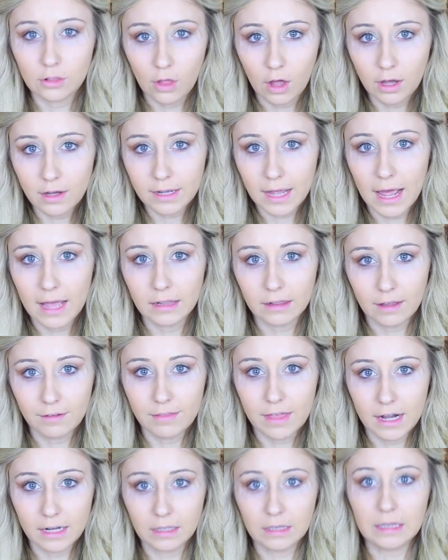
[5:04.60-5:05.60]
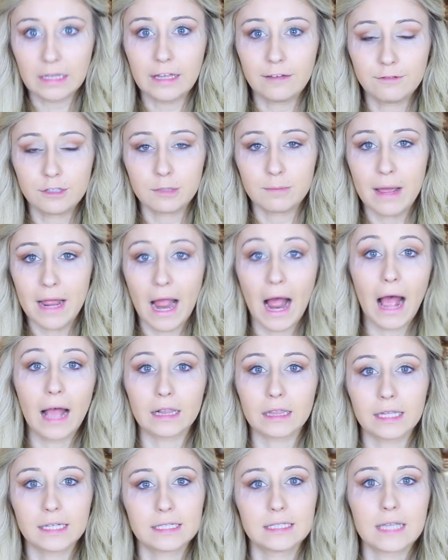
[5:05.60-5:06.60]
look. I love that it lifts my
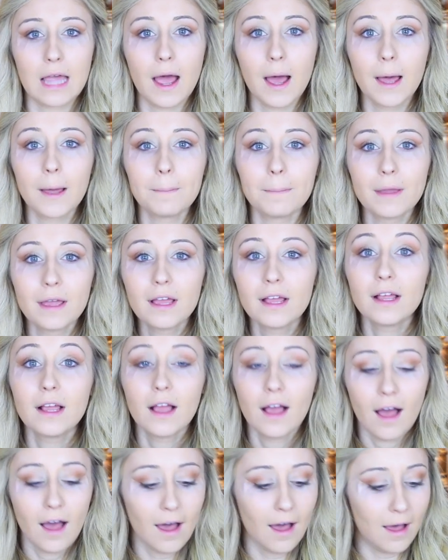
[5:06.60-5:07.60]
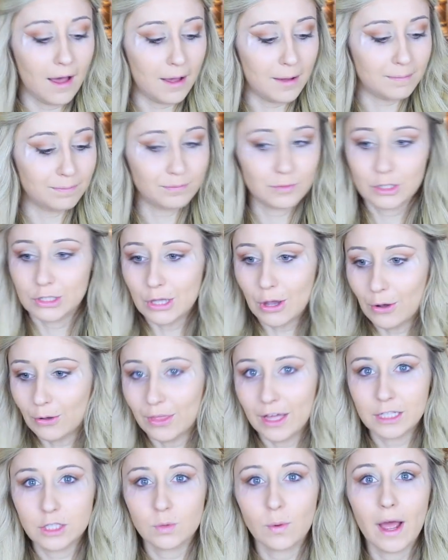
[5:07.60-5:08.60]
eyelids up. So
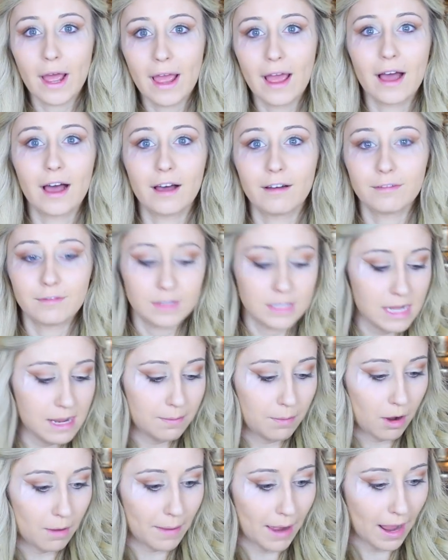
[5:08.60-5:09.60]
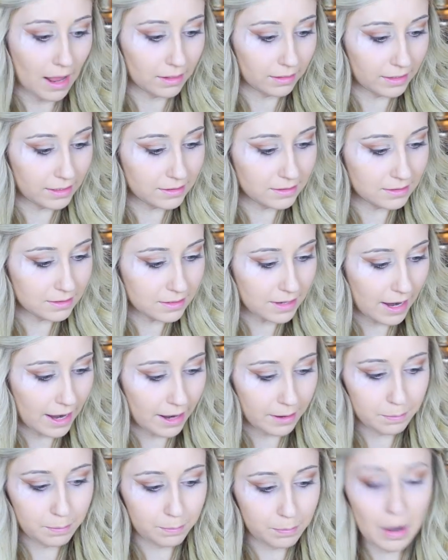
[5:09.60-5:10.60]
that's why I have tape on my eyelids.
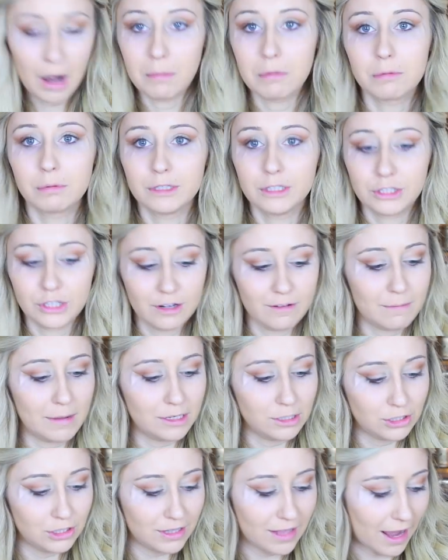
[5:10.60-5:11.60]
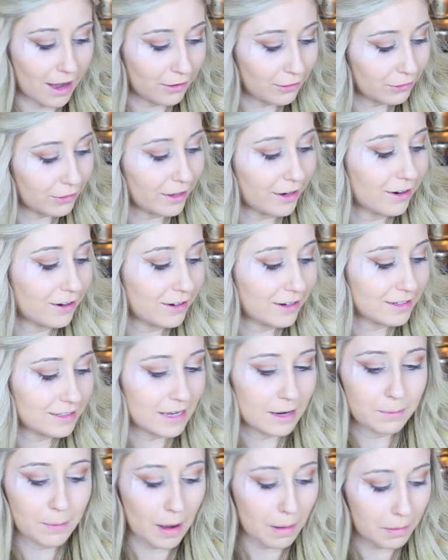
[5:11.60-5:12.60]
I probably should have mentioned that earlier because
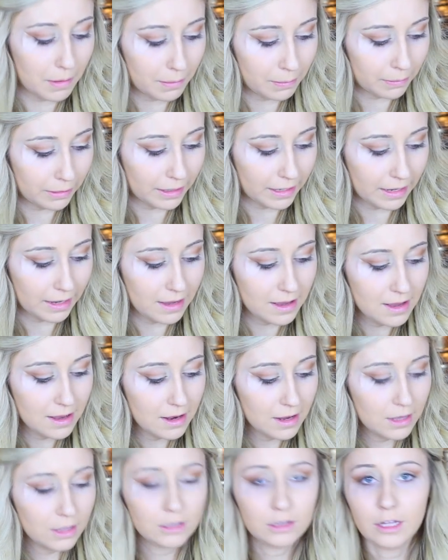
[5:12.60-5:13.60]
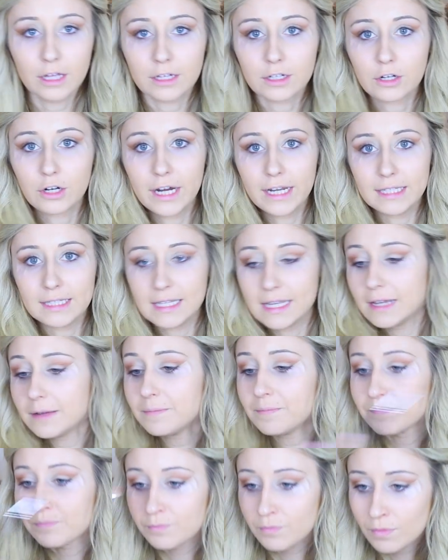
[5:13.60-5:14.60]
I probably look
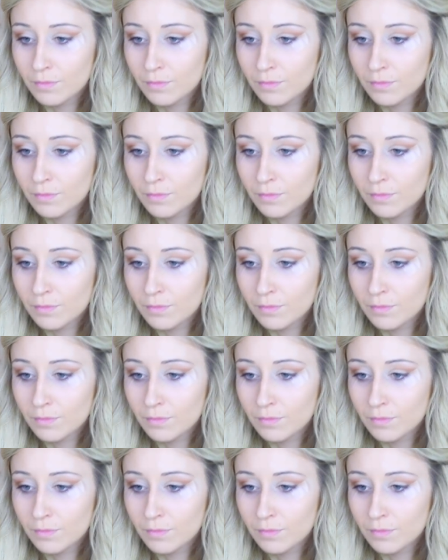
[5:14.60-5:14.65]
crazy.